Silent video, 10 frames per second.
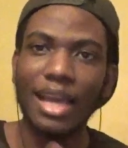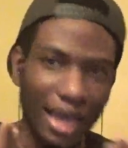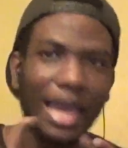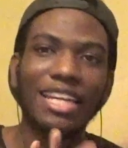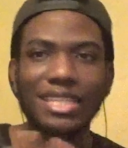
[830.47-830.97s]

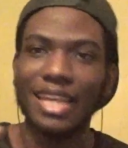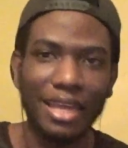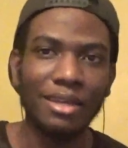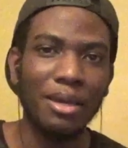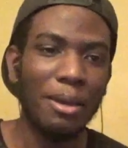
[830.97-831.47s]
I gotta say it.
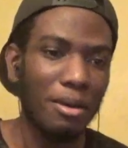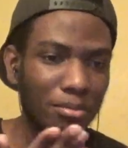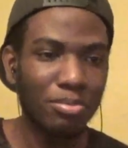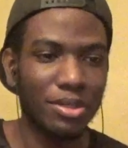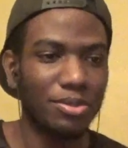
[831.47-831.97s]

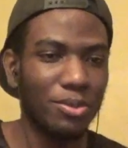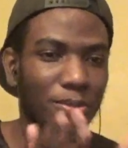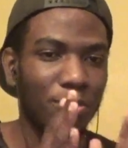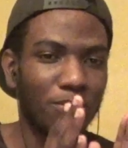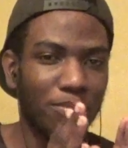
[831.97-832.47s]
But
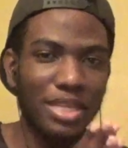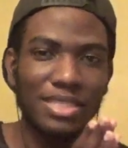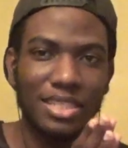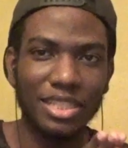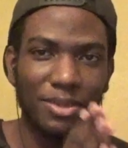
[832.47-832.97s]

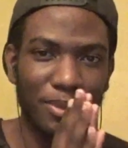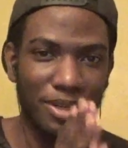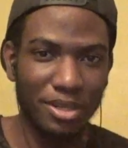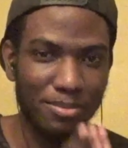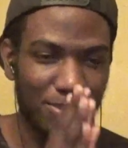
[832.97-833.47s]
basically, when
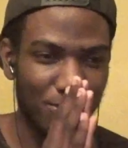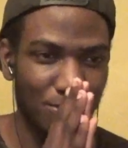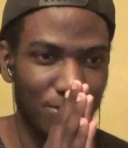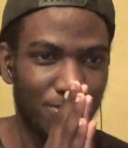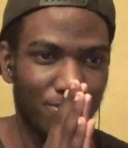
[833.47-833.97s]
it comes
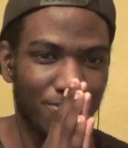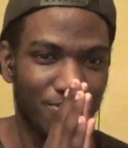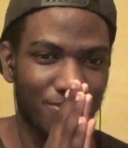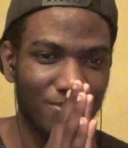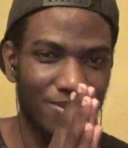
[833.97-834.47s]
to
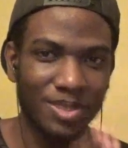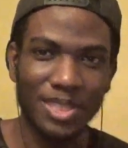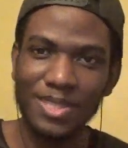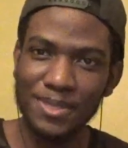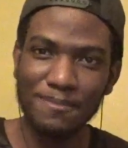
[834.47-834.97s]

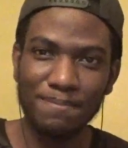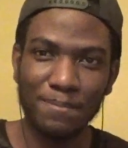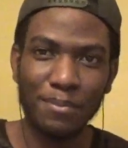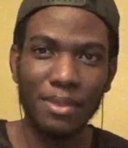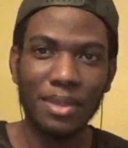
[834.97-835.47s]
this,
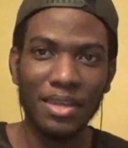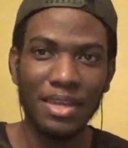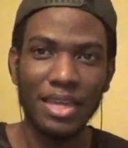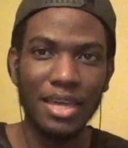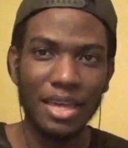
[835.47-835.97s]

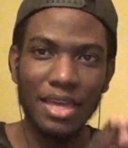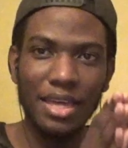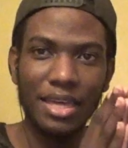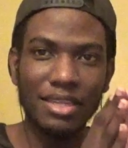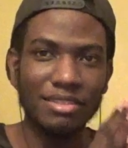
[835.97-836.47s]

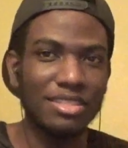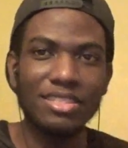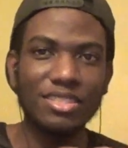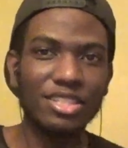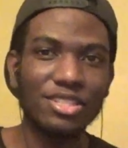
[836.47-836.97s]
this
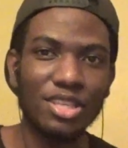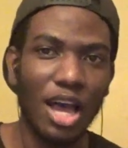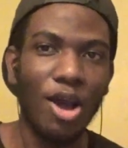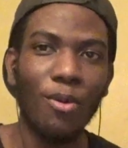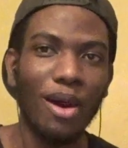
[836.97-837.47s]
is just
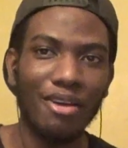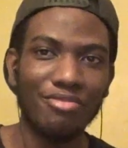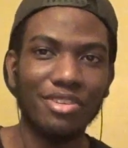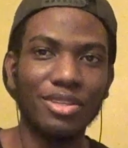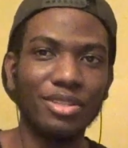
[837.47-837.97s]
how I
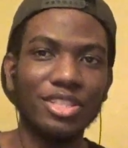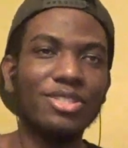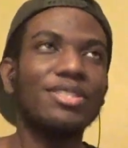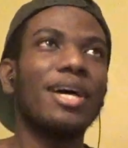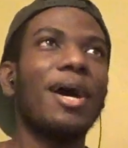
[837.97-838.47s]
feel.
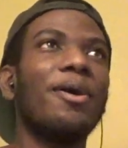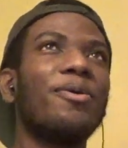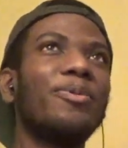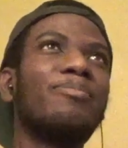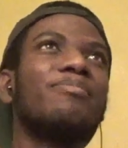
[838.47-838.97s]
This is
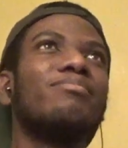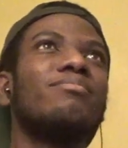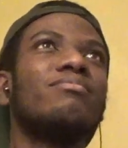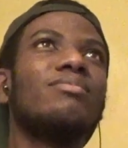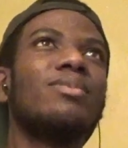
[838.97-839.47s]
how.
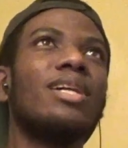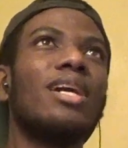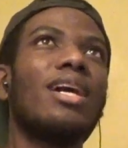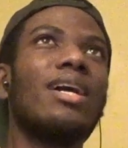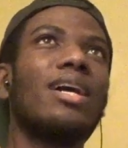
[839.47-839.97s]

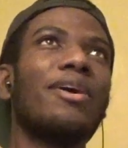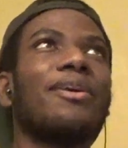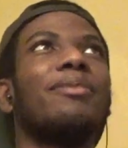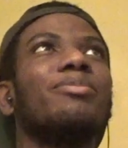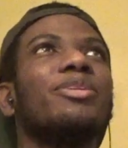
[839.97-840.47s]
How
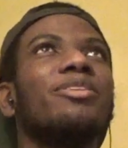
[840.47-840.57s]
can I put